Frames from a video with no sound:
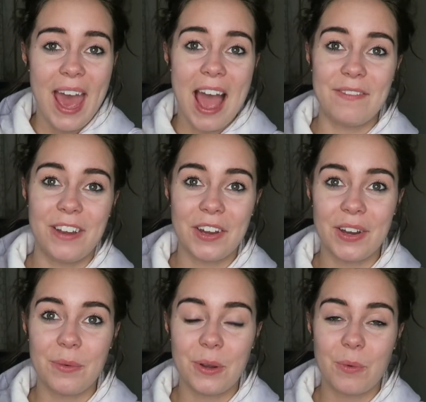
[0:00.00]
I figured
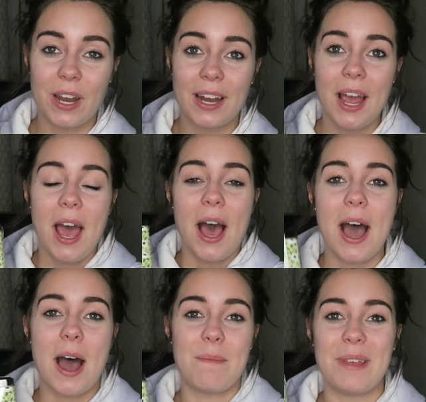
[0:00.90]
it would work.
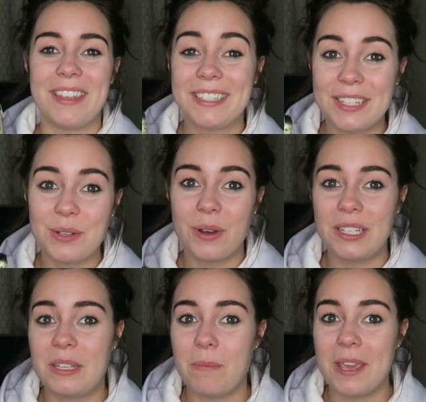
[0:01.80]
But this is going
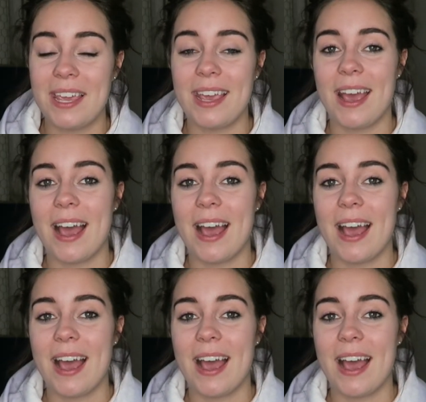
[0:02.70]
to be